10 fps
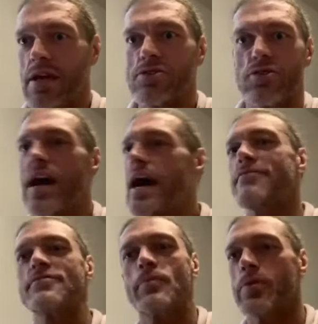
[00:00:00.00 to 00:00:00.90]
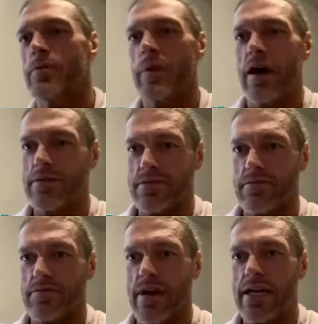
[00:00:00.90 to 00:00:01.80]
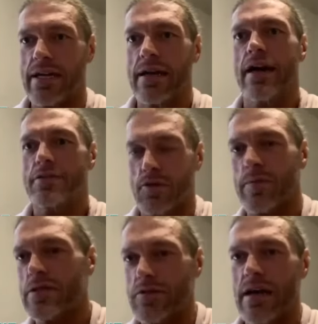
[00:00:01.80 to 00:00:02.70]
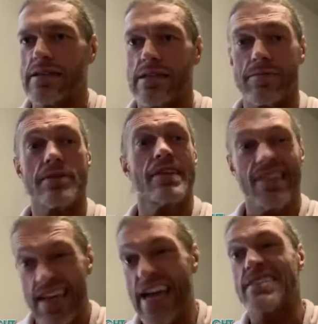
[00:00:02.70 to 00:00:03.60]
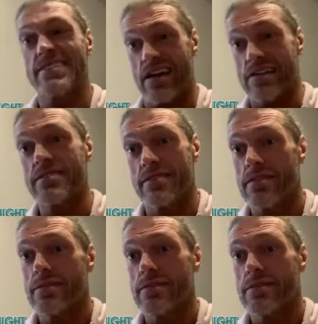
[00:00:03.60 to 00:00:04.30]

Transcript: So you have to pull the positives, right? I tore my triceps. That sucked.